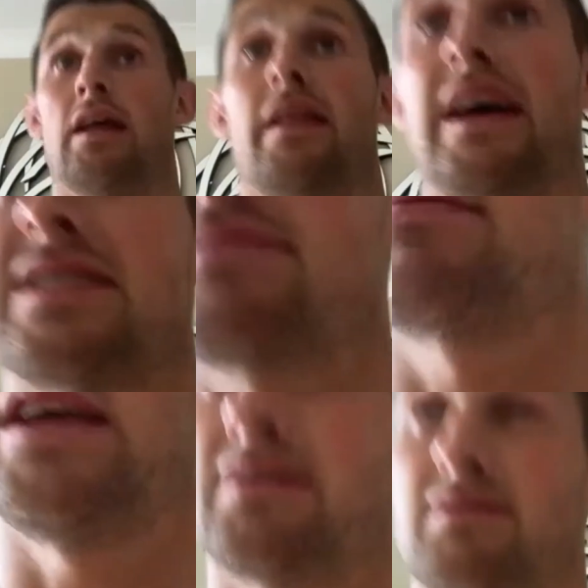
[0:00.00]
that's
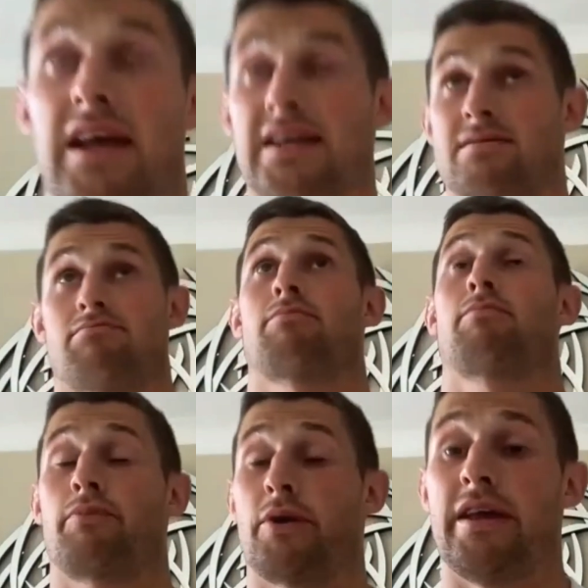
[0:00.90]

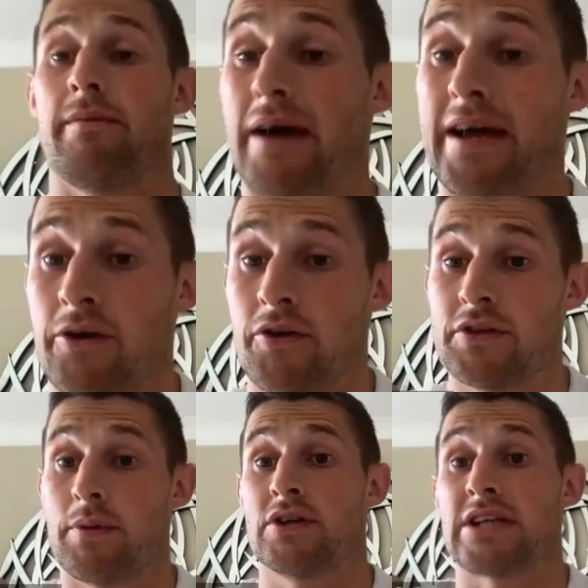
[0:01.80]
pretty bang on,
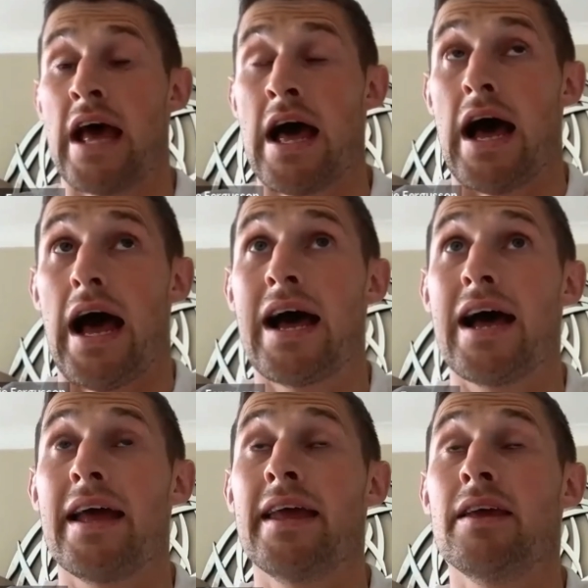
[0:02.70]
to be honest.
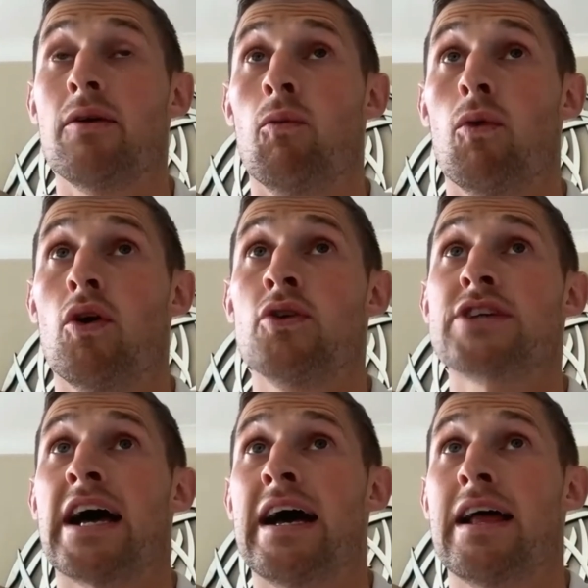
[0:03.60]
I was
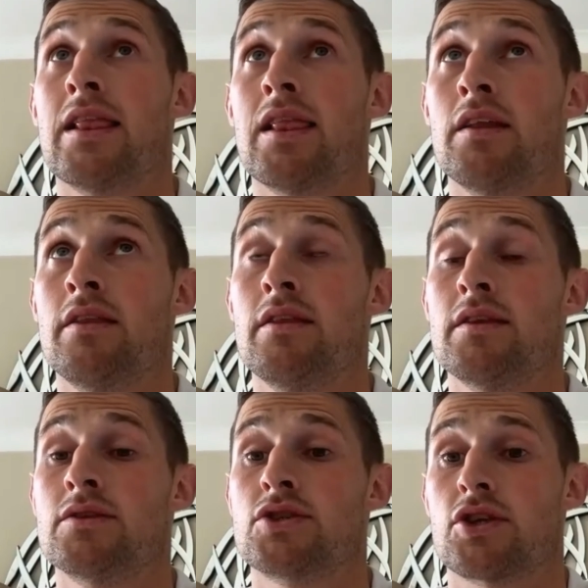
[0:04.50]
at
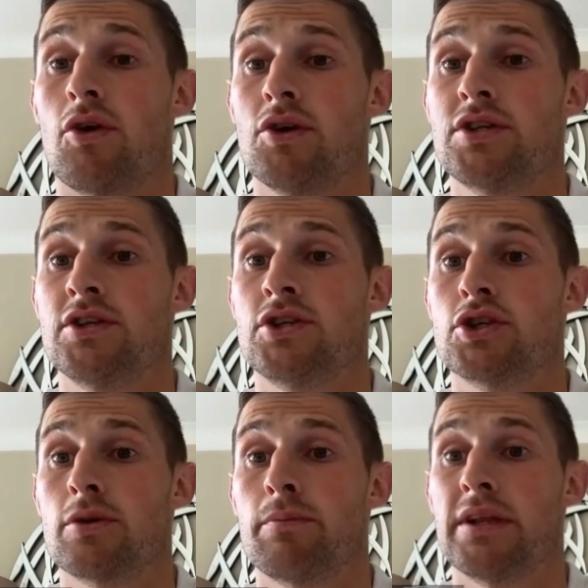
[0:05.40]
London
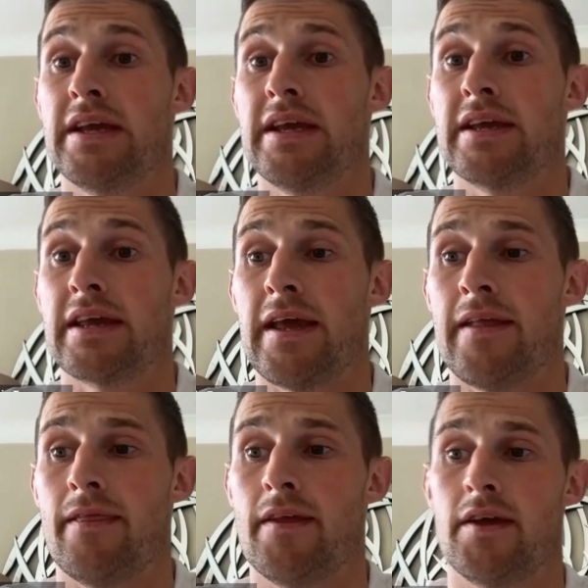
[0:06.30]
Scottish playing
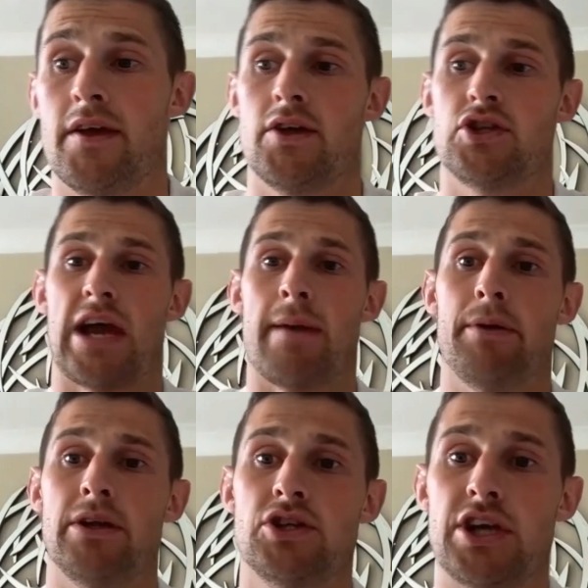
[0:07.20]
in the
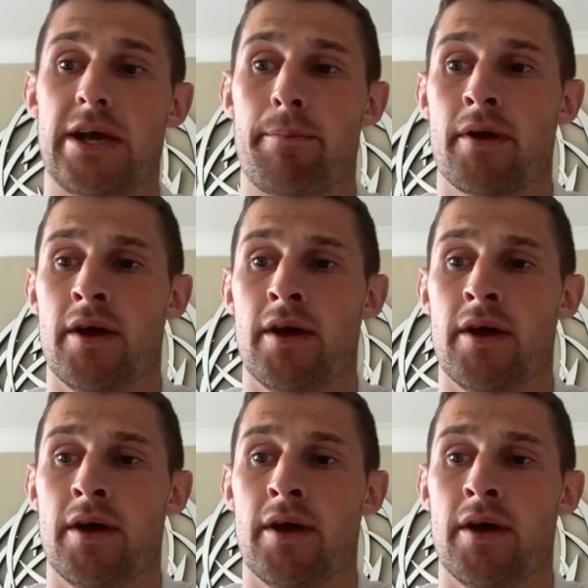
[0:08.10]
championship,